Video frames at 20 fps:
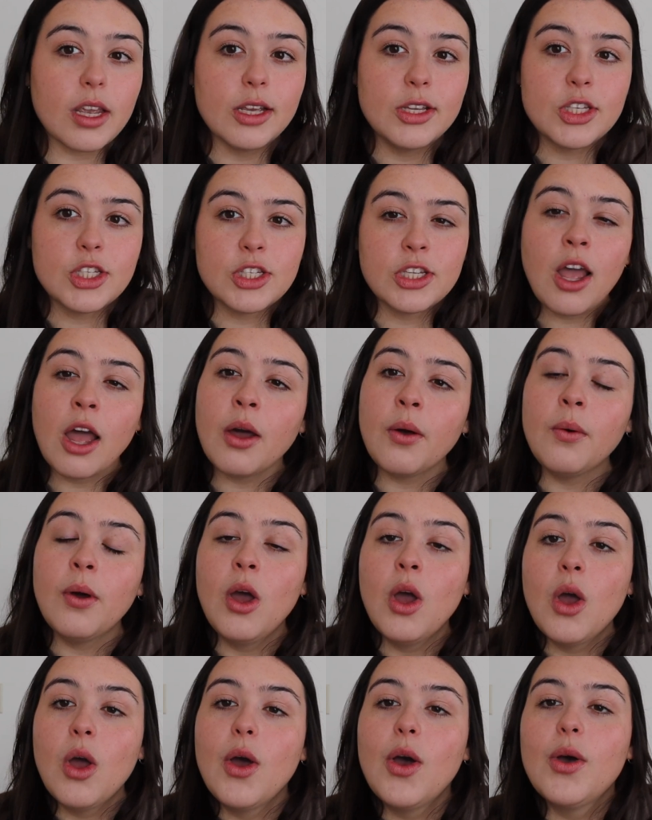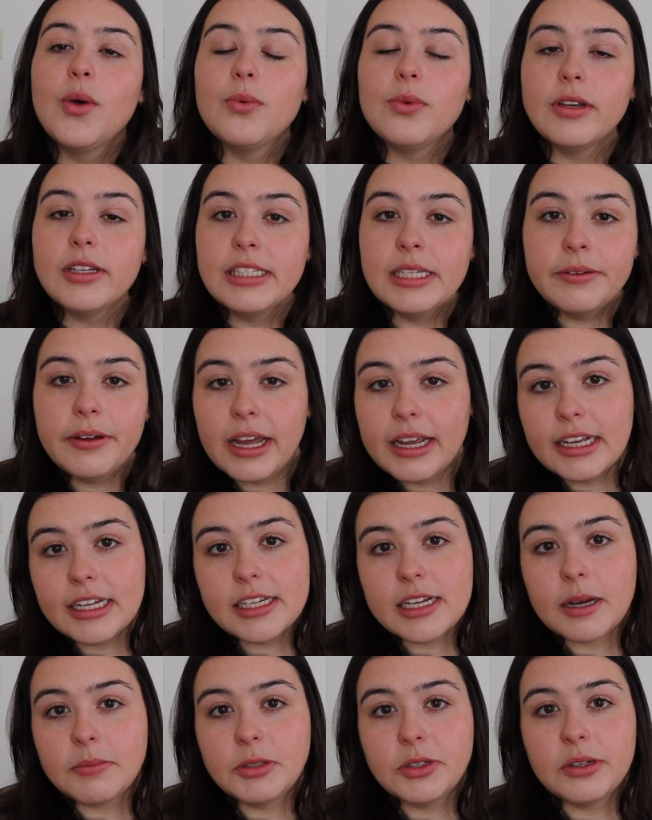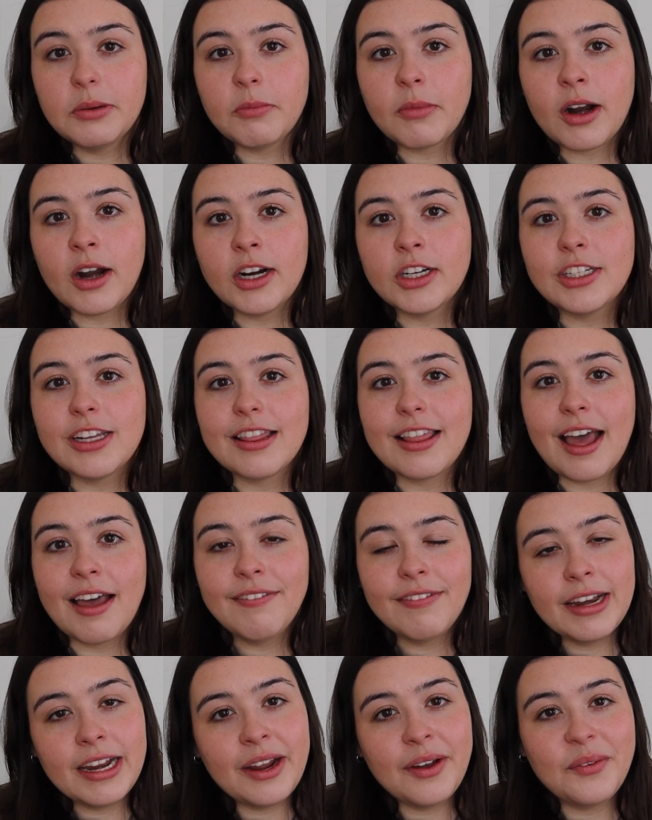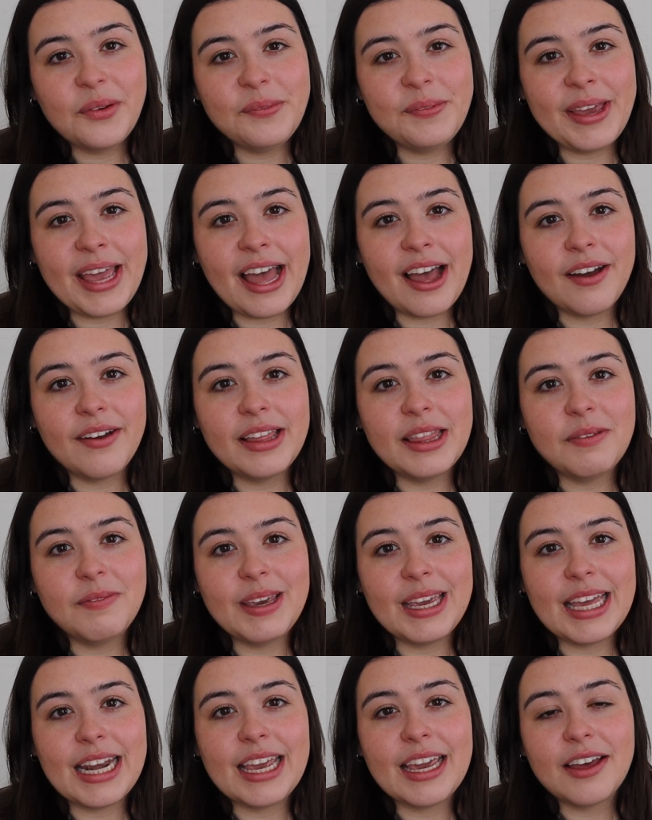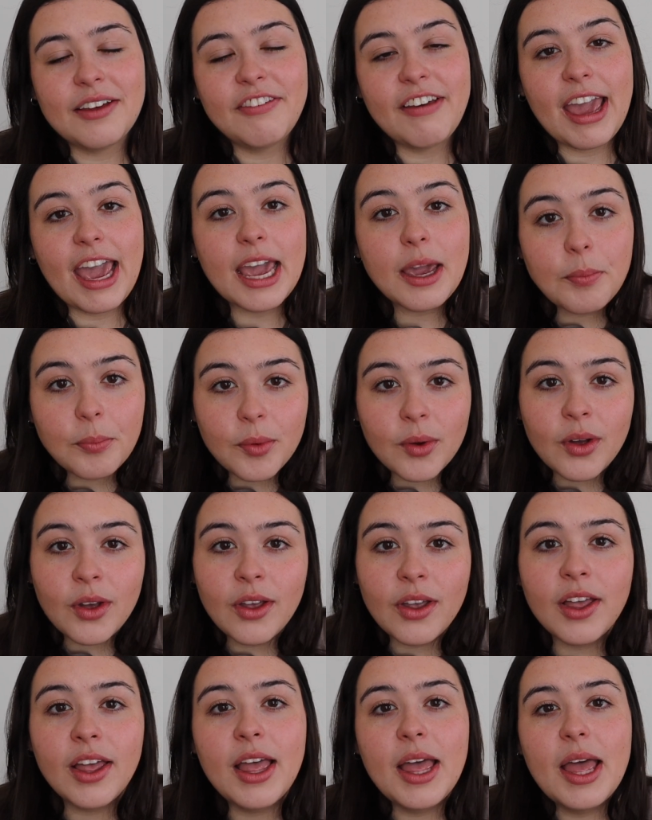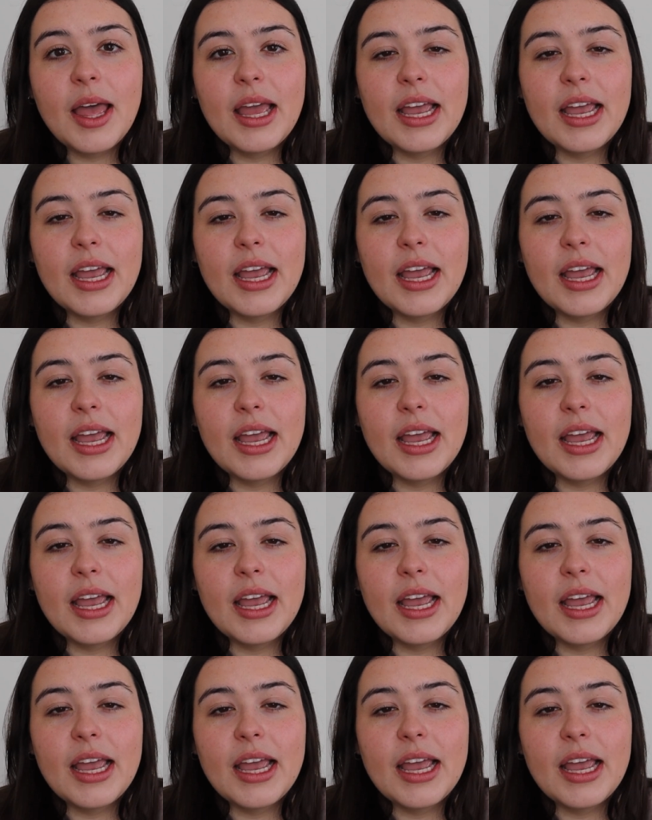So we'll see what I get up to in March. That video will be out in the beginning of April.